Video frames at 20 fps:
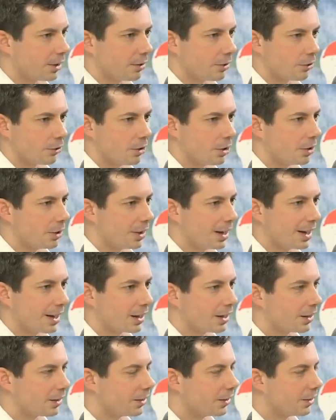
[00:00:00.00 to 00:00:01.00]
There's no, you can't
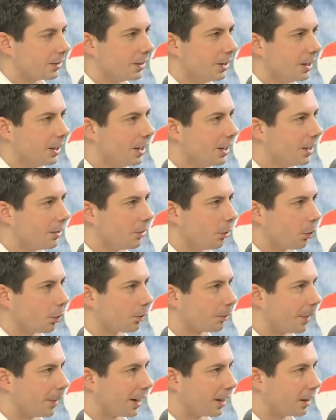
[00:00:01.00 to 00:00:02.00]
get the the
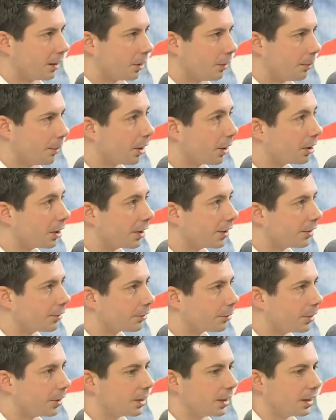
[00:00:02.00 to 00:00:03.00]
horse back into the barn on this
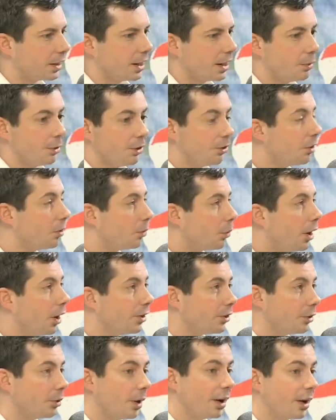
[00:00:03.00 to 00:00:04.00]
one, and, and, we shouldn't
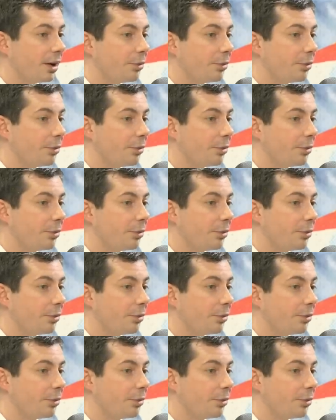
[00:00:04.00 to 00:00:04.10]
want to, right?